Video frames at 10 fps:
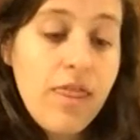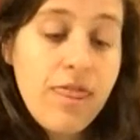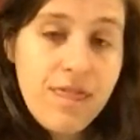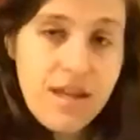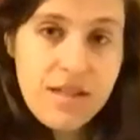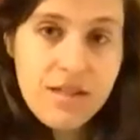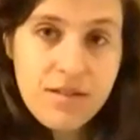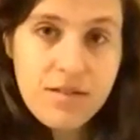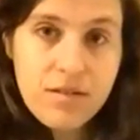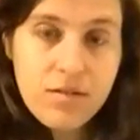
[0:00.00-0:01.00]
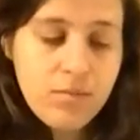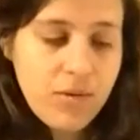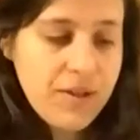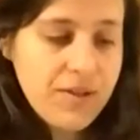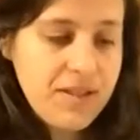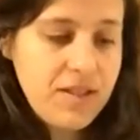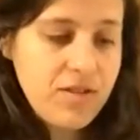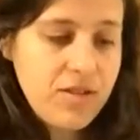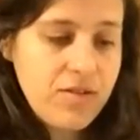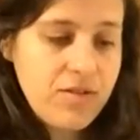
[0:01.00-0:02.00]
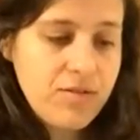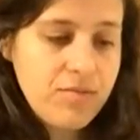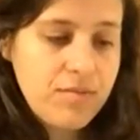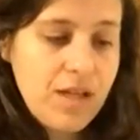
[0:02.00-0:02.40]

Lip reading: This, Boyle teaches,